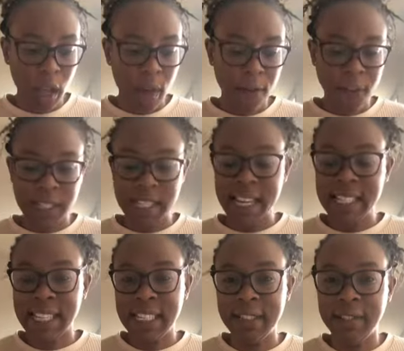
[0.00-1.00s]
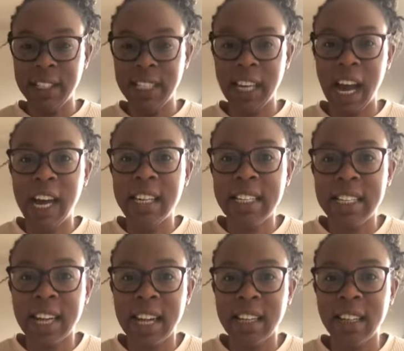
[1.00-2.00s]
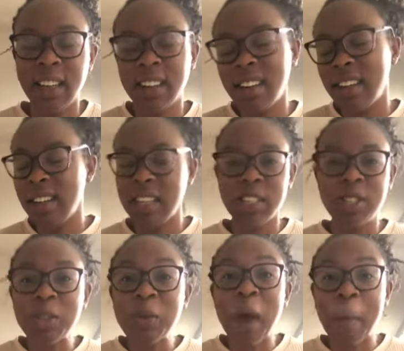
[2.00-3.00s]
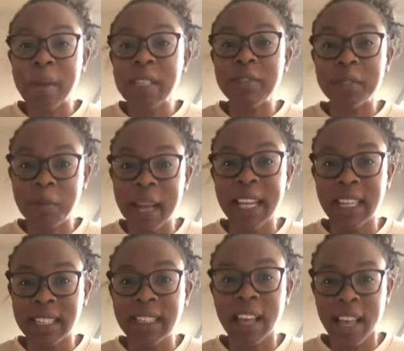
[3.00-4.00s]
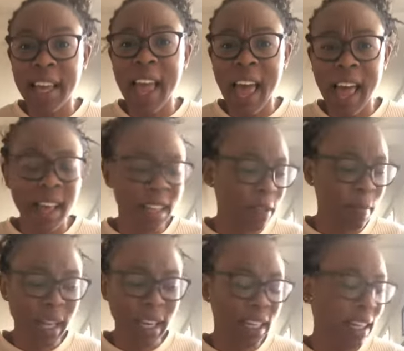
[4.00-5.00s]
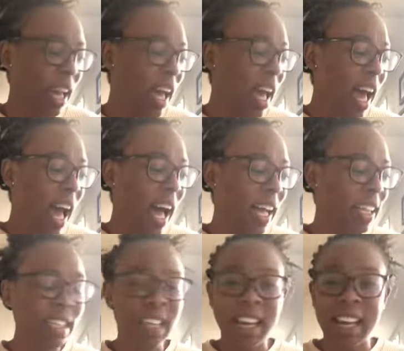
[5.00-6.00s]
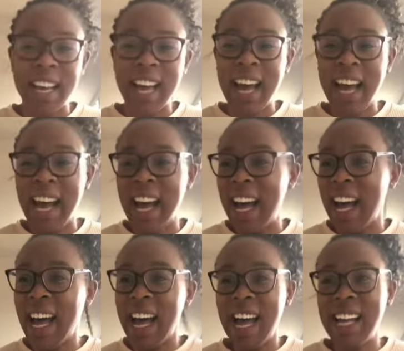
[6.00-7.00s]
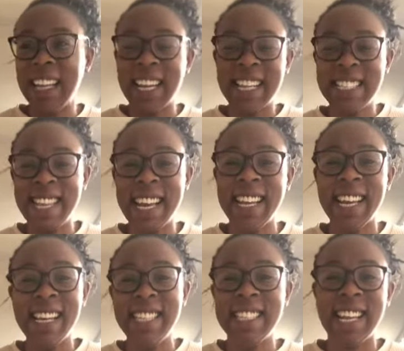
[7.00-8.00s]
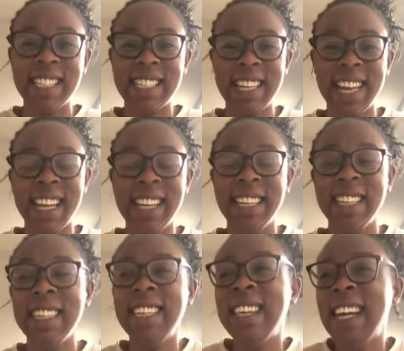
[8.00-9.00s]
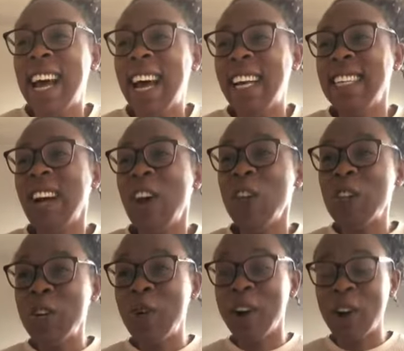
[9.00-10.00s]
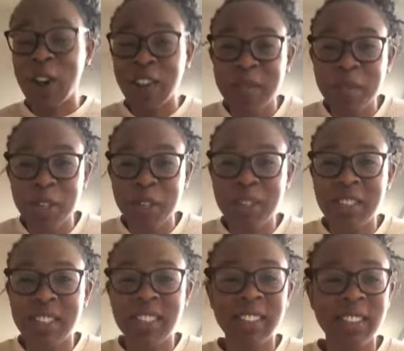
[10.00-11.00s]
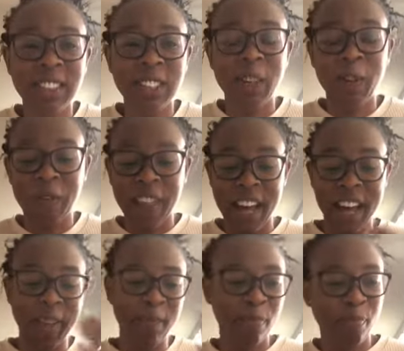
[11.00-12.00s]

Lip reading: for today's activity, I decided, okay, let's do a bit of spelling. Yeah, spelling. And like I said, it's Saturday. And although I got them used to, that